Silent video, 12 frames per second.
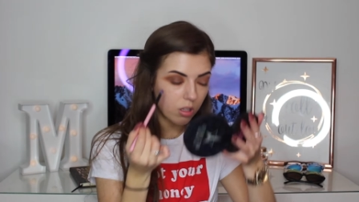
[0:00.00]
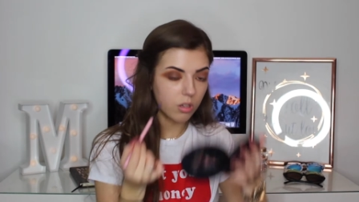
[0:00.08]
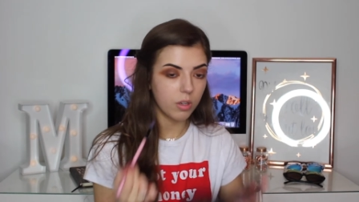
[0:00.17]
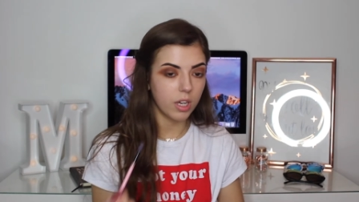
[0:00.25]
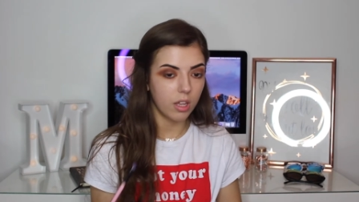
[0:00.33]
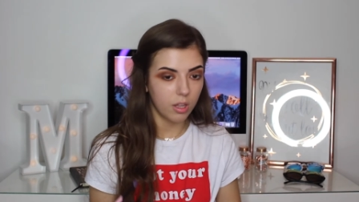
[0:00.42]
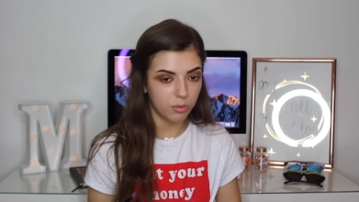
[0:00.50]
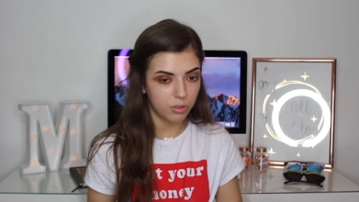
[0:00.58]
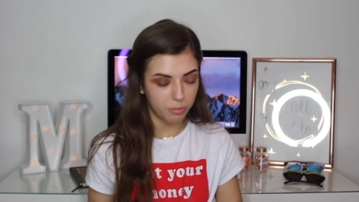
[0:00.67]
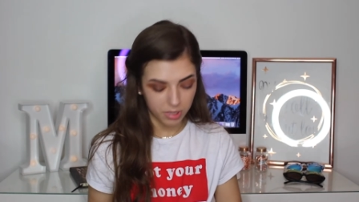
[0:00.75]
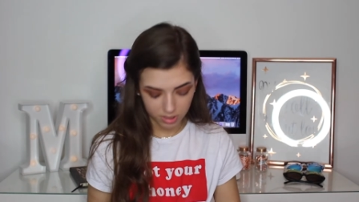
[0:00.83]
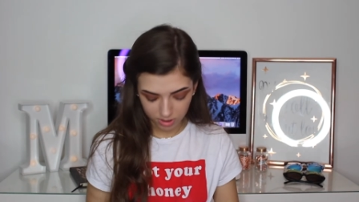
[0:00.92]
Okay, that was
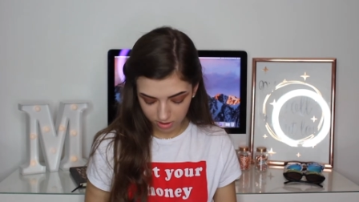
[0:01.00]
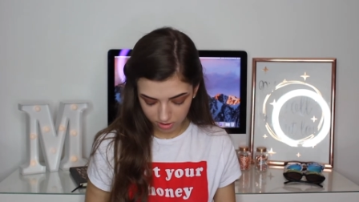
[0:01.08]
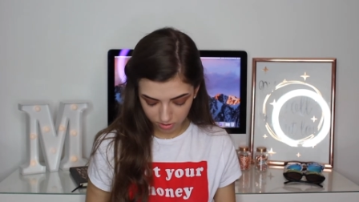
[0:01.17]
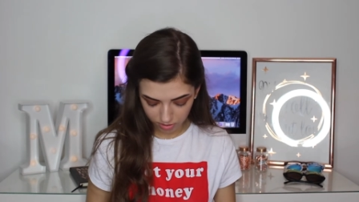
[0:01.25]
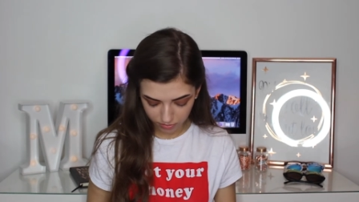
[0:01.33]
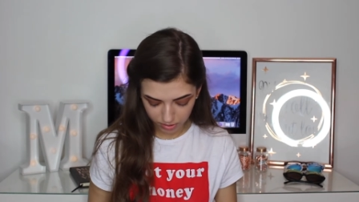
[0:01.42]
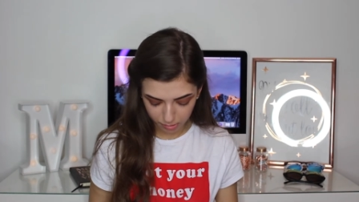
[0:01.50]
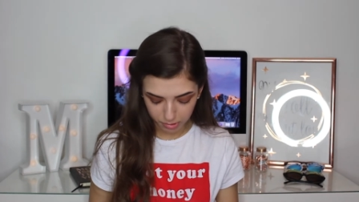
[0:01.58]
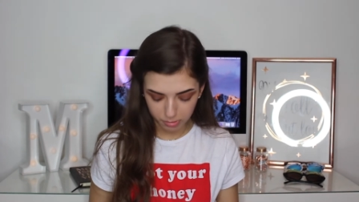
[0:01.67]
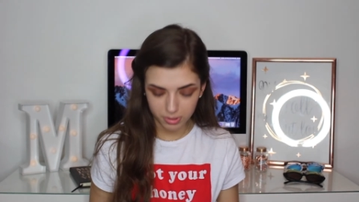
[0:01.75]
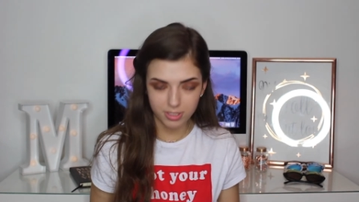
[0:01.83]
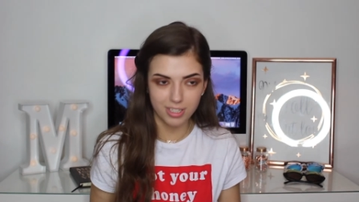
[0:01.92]
dramatic. It's not even that
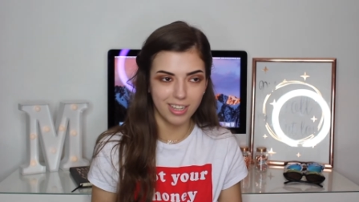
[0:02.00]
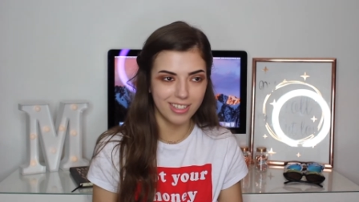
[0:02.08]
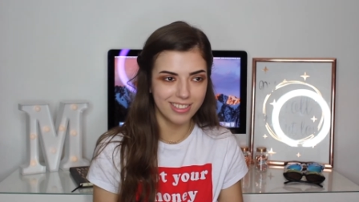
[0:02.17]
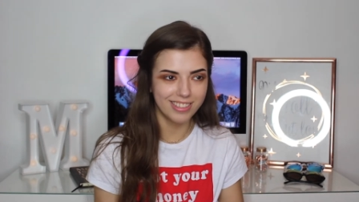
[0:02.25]
pigmented.